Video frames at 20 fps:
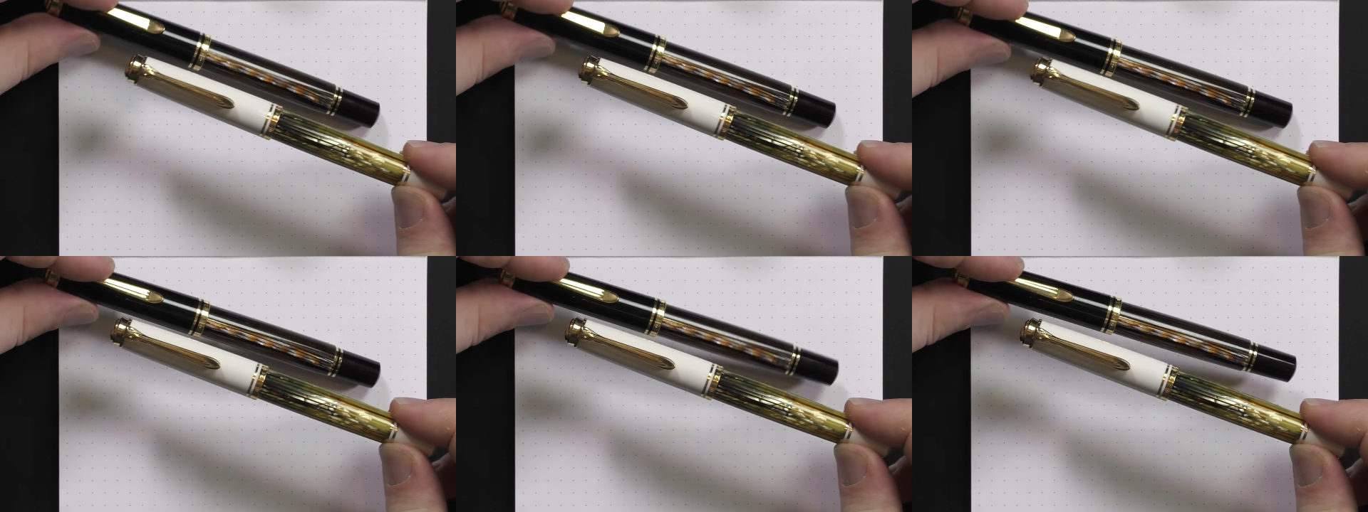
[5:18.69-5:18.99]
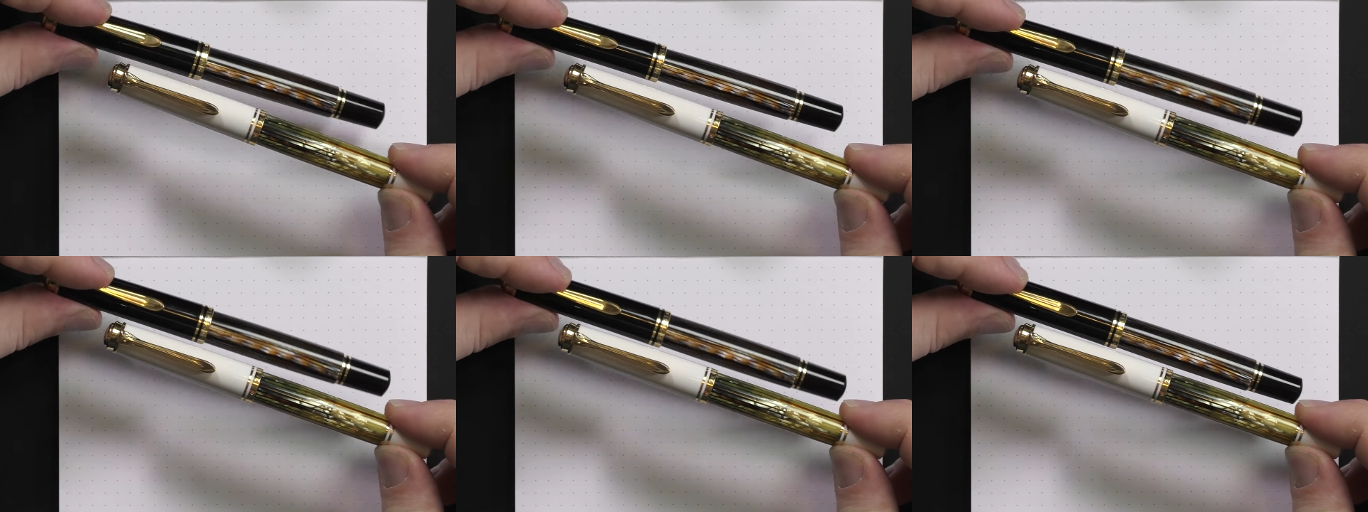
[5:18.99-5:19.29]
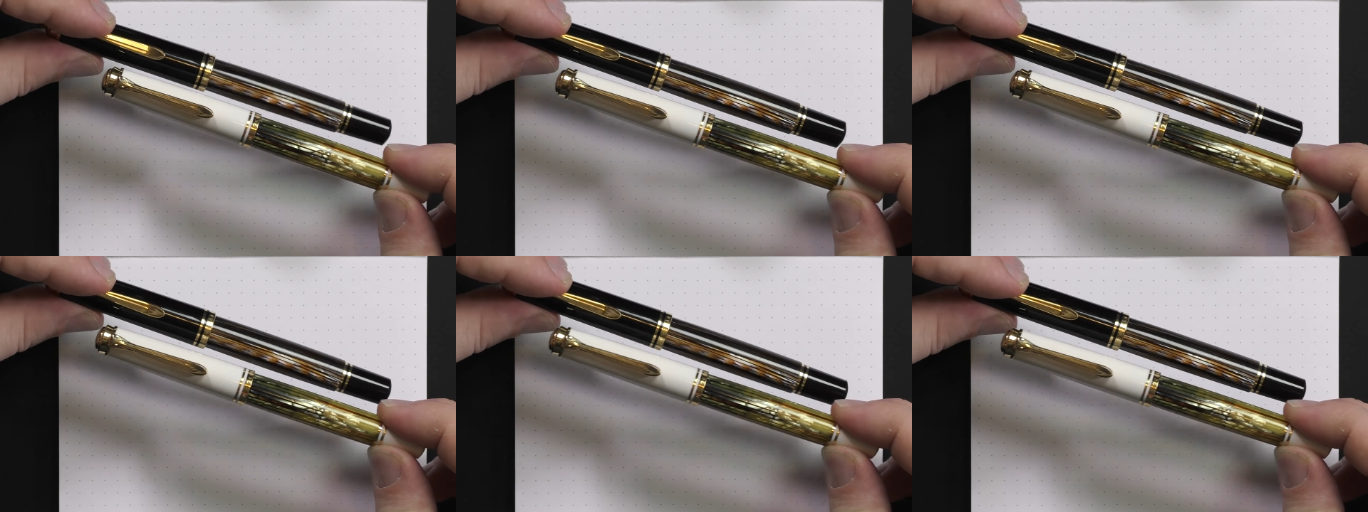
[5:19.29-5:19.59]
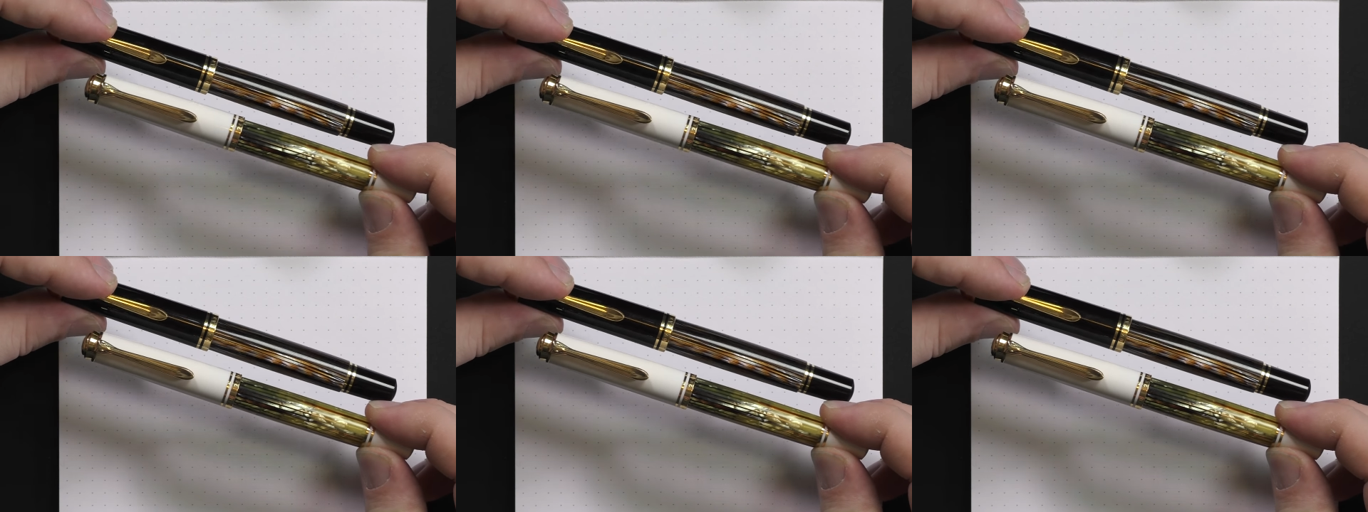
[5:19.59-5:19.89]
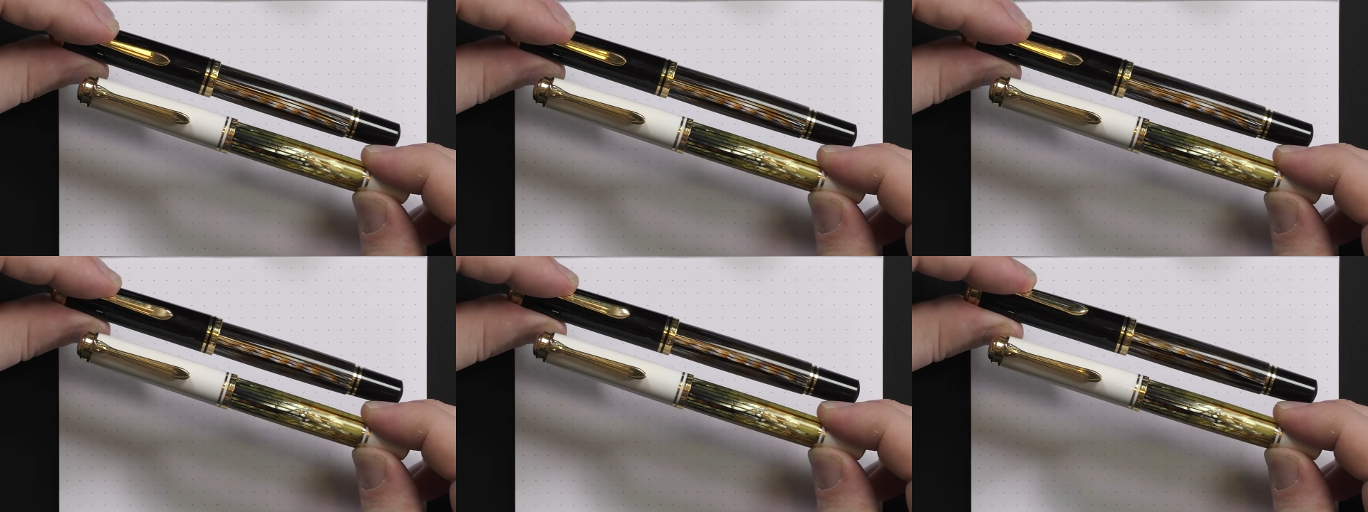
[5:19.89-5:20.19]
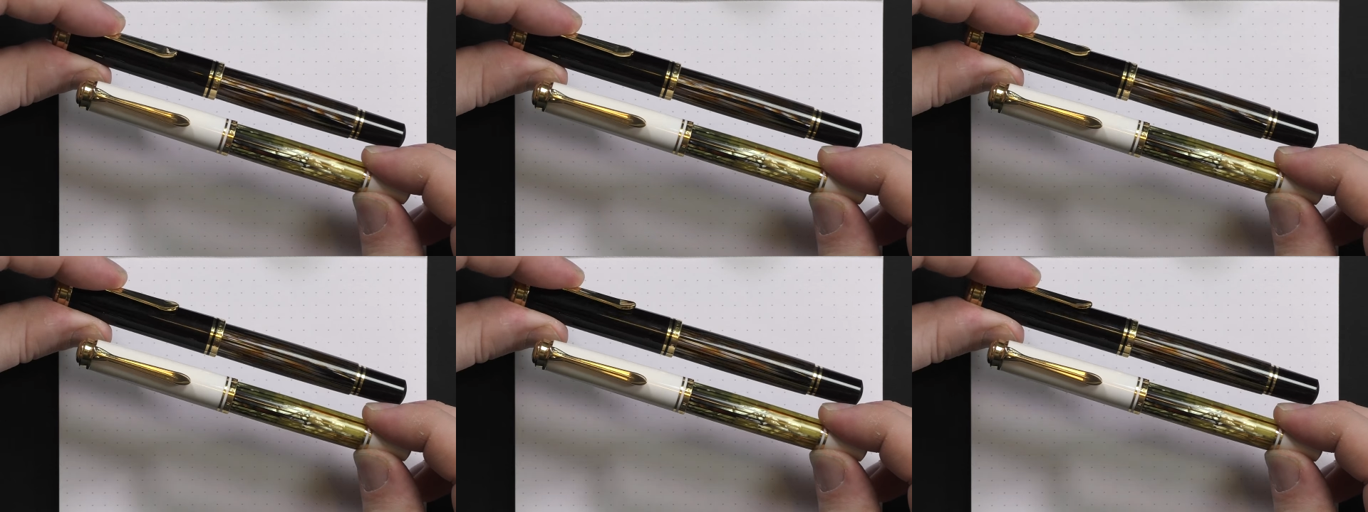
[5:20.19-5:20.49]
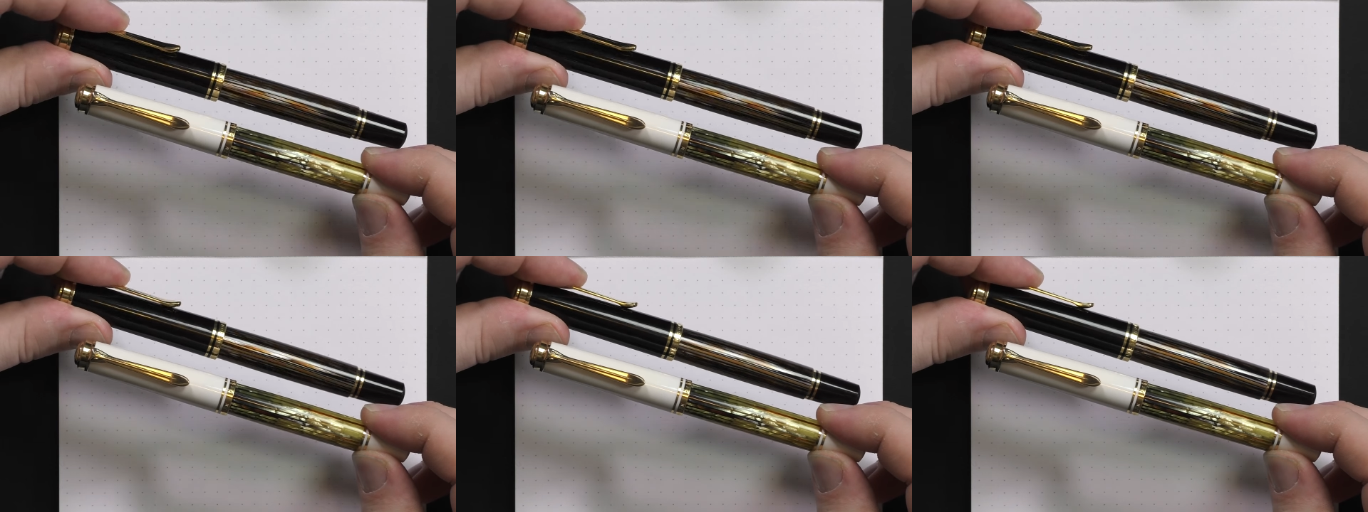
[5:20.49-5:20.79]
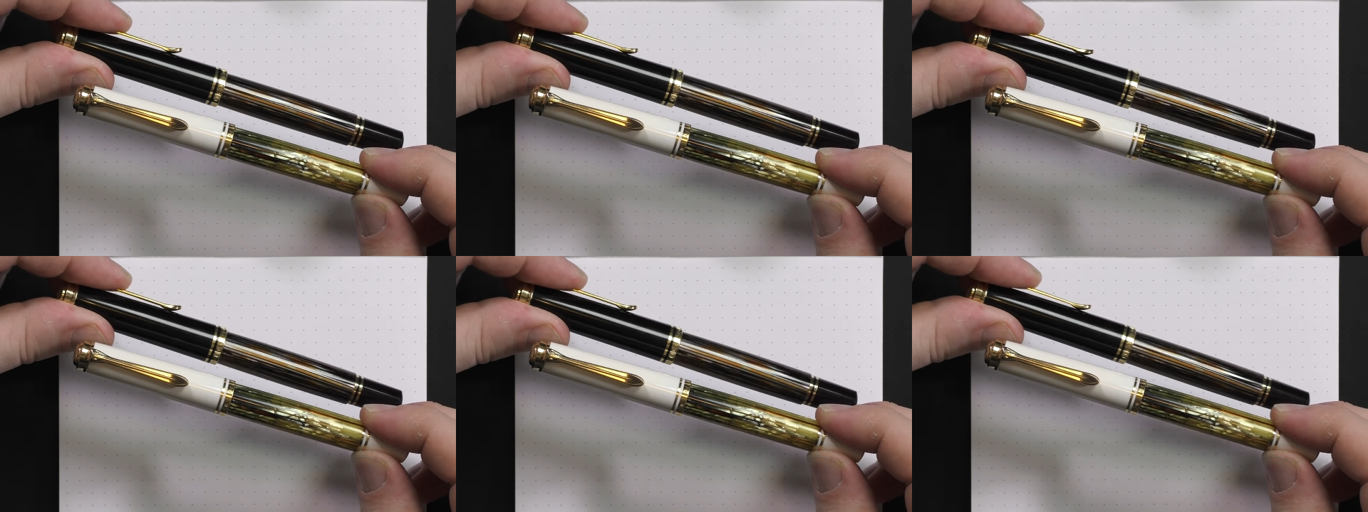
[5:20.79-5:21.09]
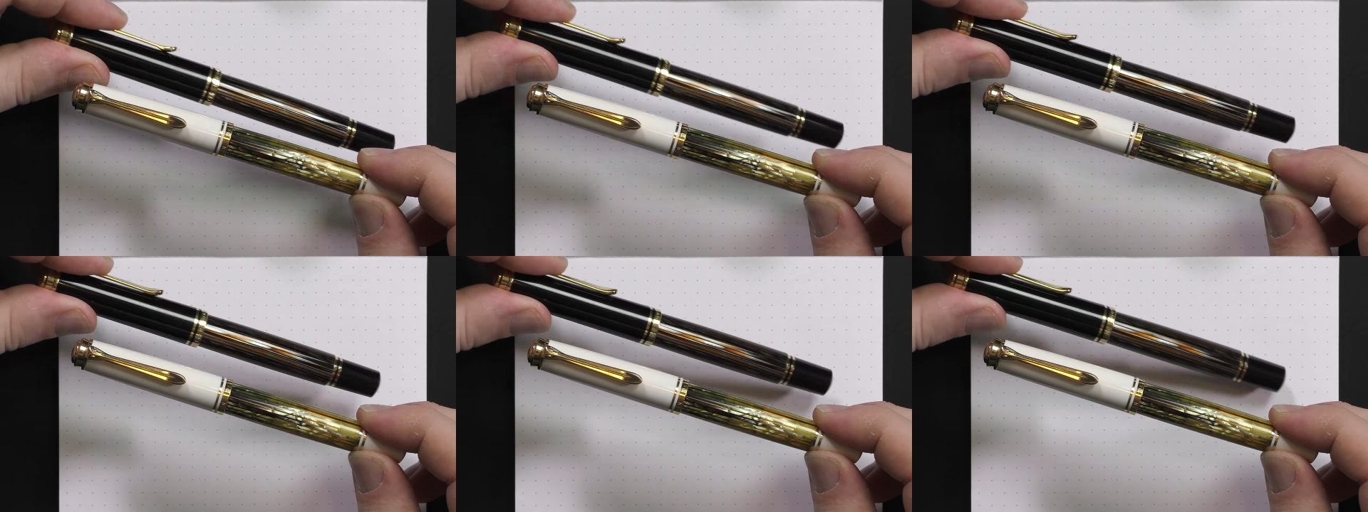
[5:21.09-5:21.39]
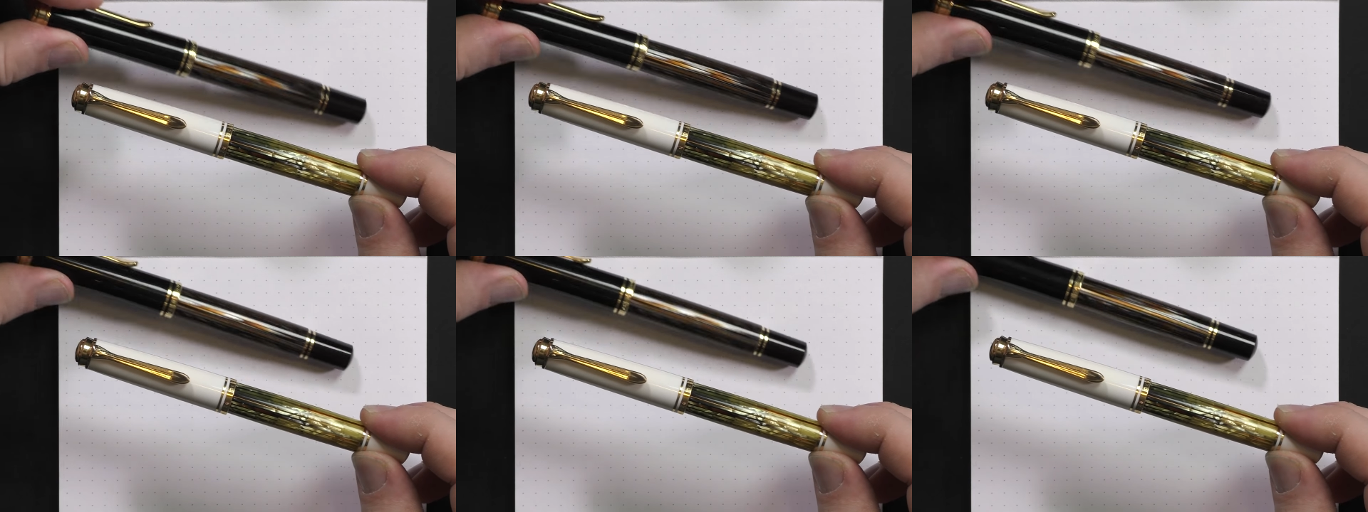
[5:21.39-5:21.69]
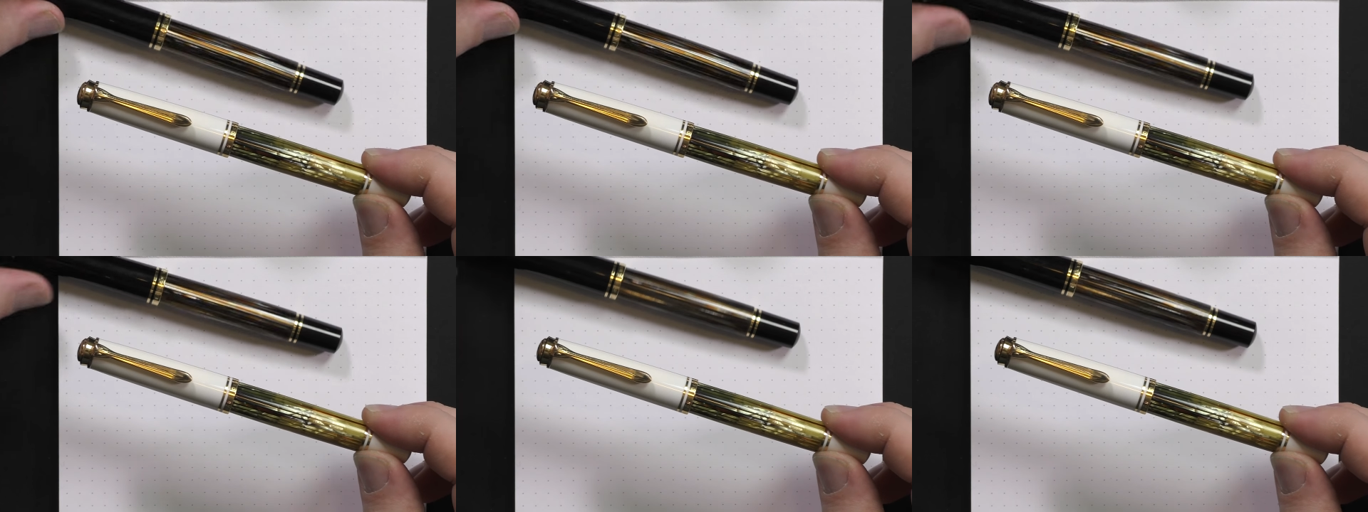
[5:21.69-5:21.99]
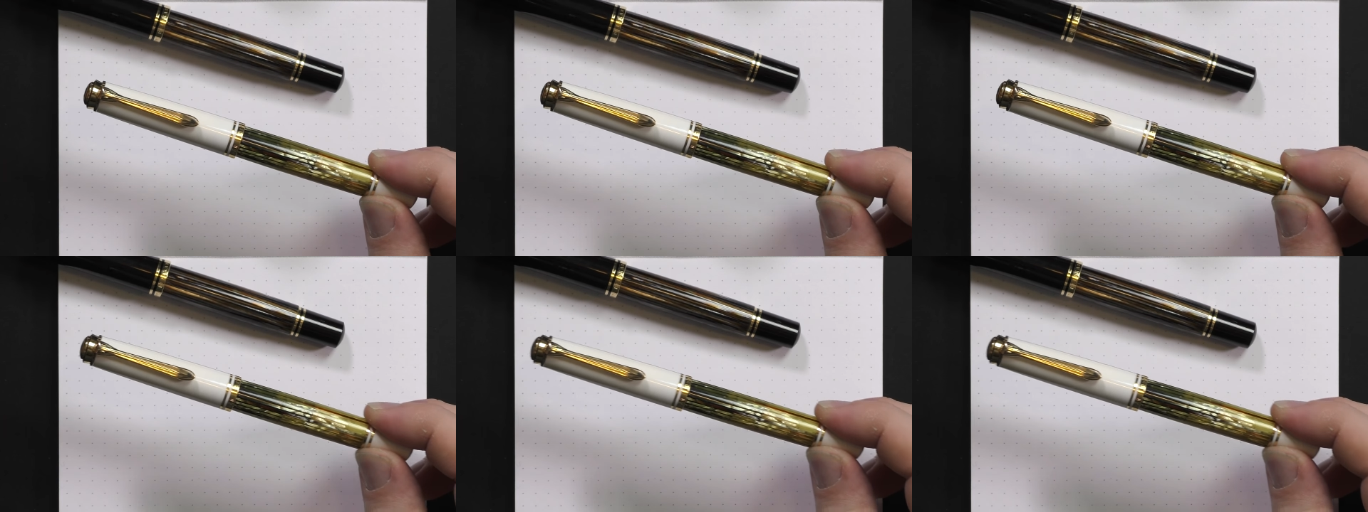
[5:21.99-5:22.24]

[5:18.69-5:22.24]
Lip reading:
Nobody's mouth can be seen.